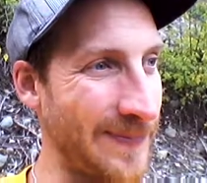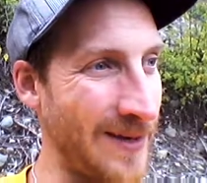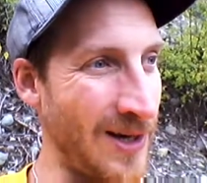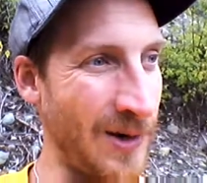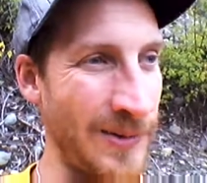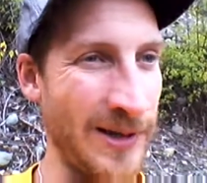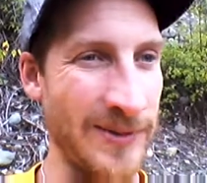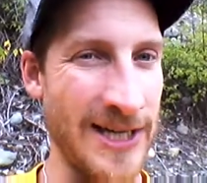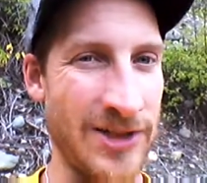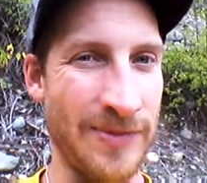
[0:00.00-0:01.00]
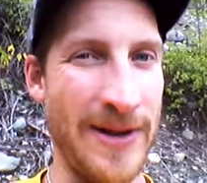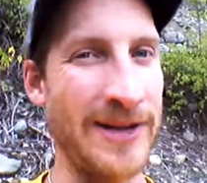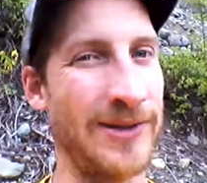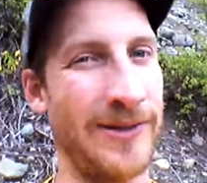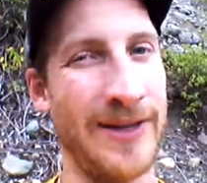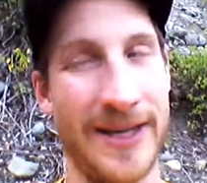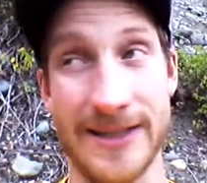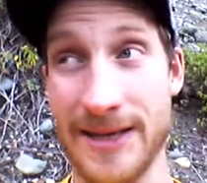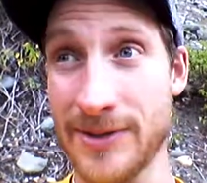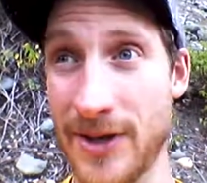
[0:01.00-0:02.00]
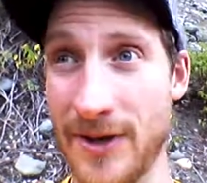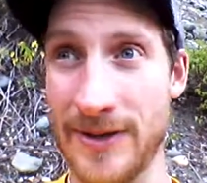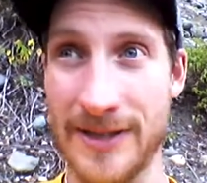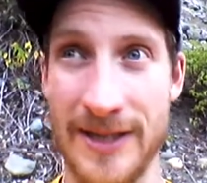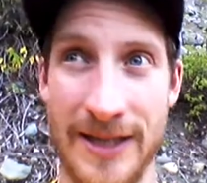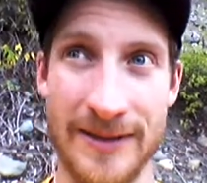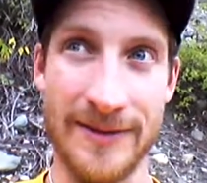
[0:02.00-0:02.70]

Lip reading: Without detrimental things. That was the hardest thing,